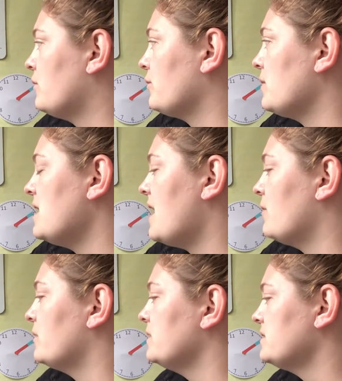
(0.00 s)
3
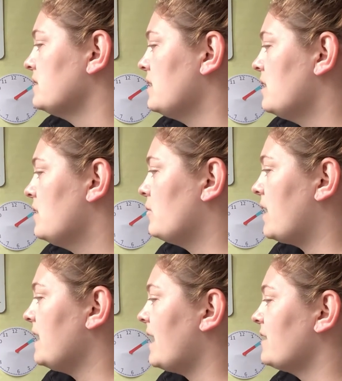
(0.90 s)
hours,
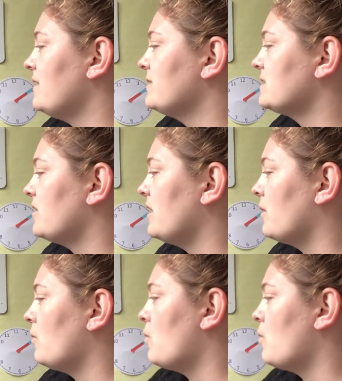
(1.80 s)
right? I could even start here.